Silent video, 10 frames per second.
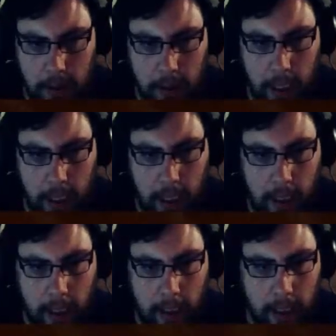Ah
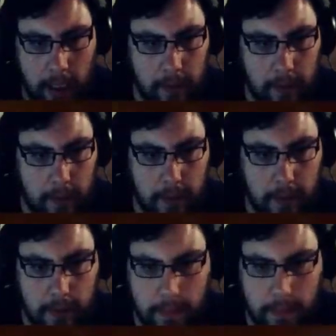yes,
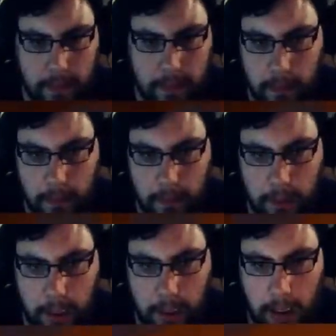this might
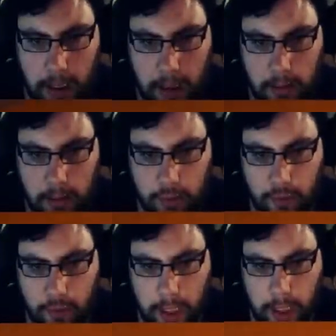be
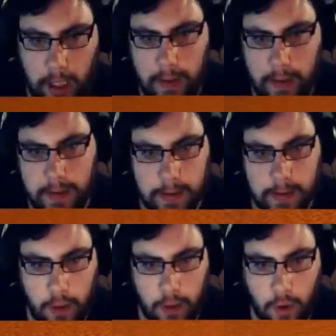tricky. This is
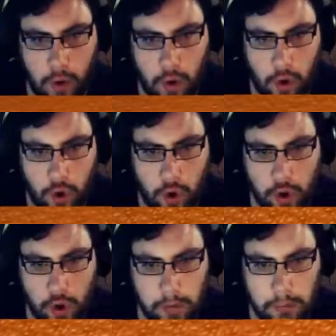an ore
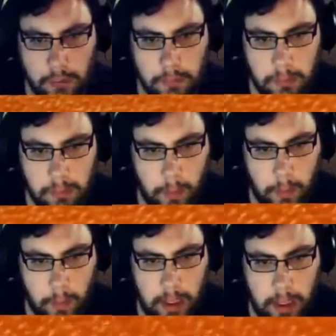that we
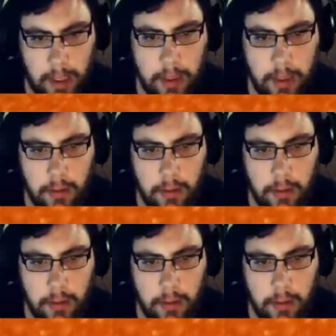need